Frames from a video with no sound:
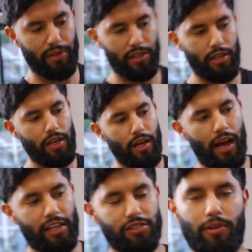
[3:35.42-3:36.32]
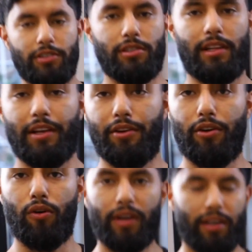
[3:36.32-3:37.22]
but I just wanted to let you
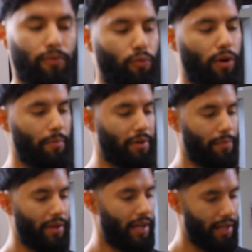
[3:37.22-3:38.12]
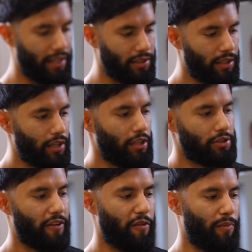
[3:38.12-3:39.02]
know kind of what I'm gonna be hitting
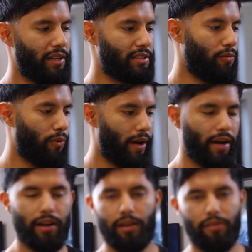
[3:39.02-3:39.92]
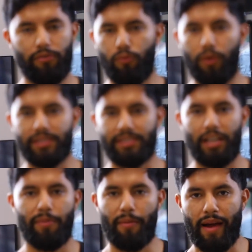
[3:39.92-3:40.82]
so everybody's aware of what
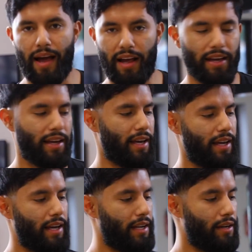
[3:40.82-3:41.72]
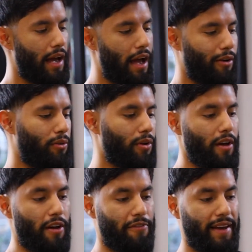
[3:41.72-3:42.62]
step I'm at and how
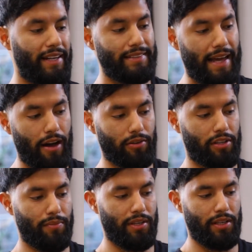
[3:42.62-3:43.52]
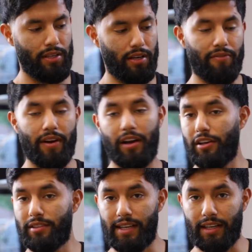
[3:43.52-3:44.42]
fading down can be a very
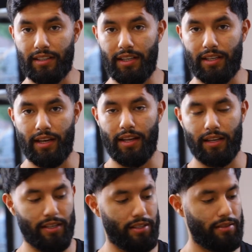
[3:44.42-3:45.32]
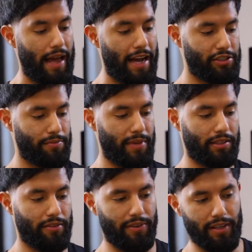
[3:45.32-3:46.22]
good technique and it can actually
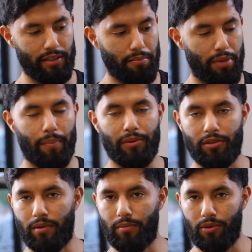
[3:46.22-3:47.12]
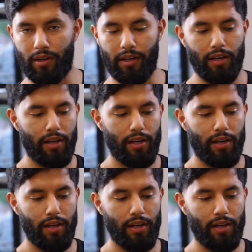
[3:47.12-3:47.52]
make the fade pop a little bit more.